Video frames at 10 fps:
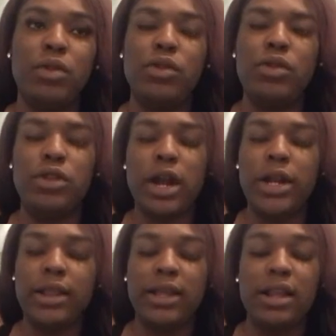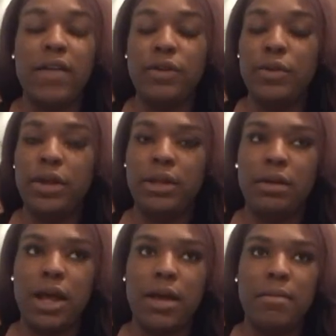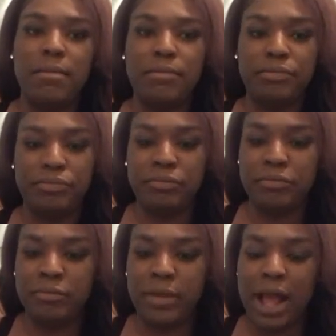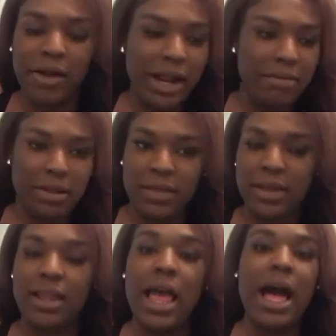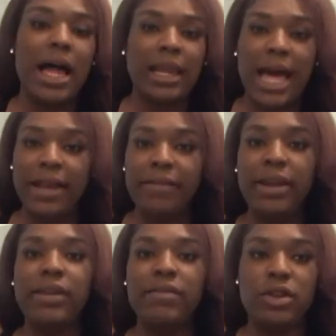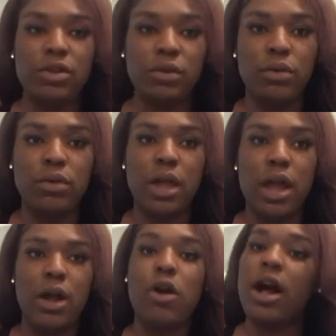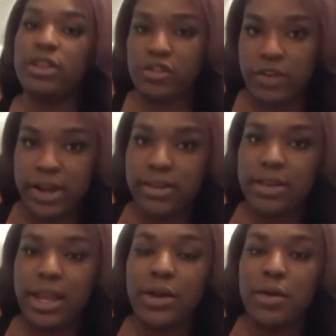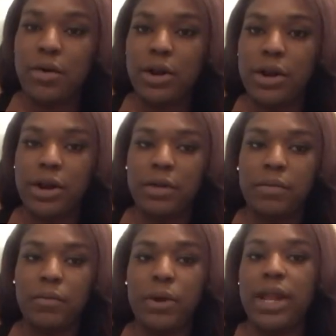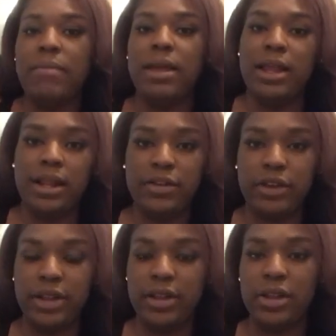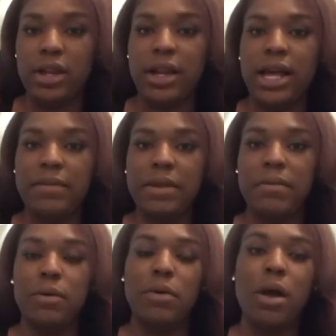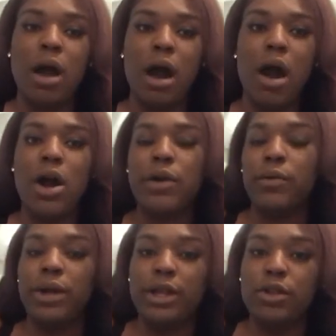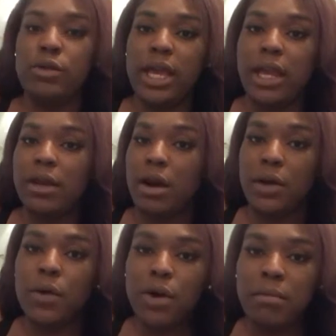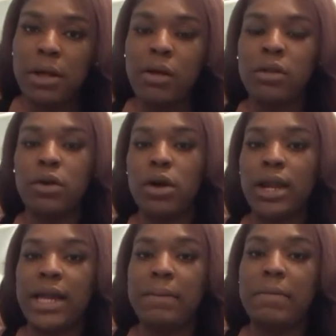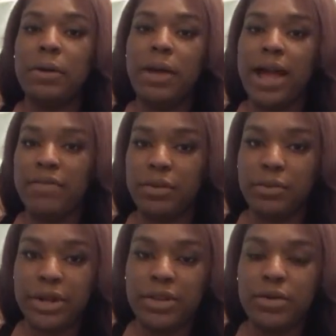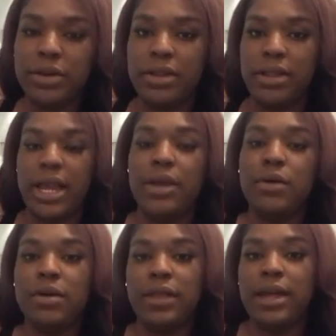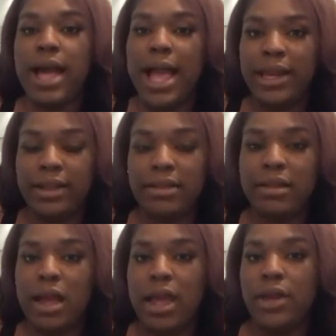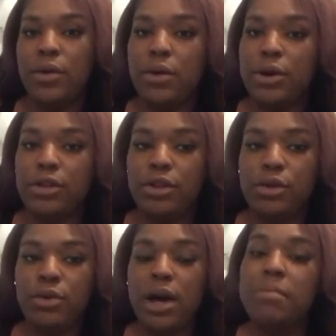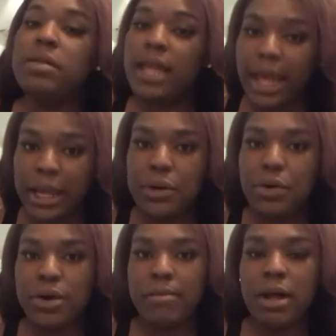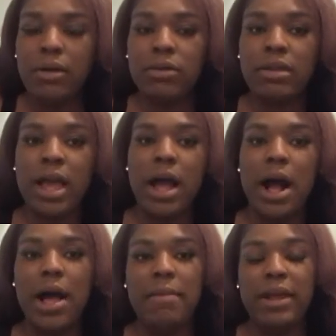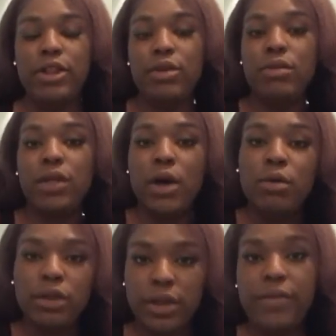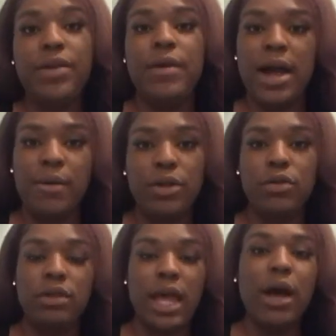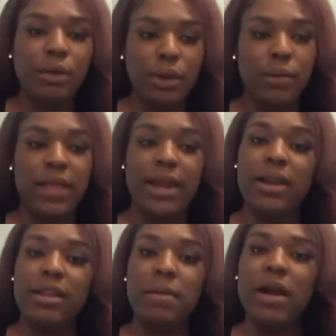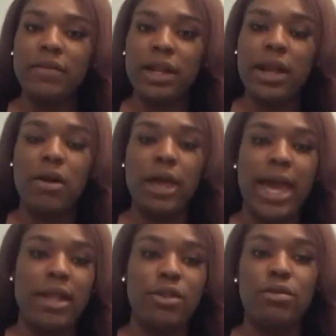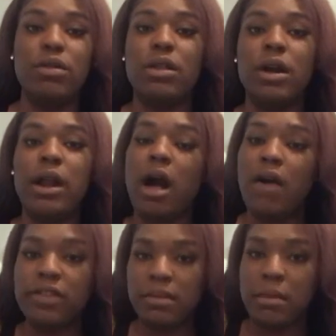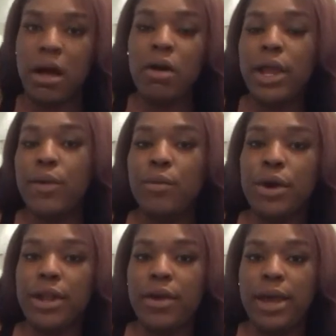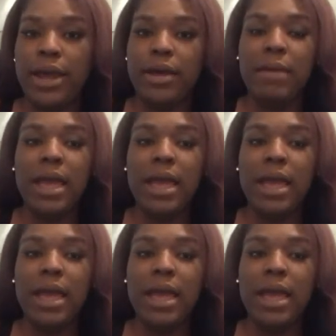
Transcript: starting things off doing, how can I put this? A lot of individuals cross-dress in order when they begin their transition. A lot of people aren't really too keen on hormones, or a lot of people don't have the resources and or the guidance in order to obtain hormones. And to those of you, I want to tell you that it is perfectly okay to start off small and work your way up.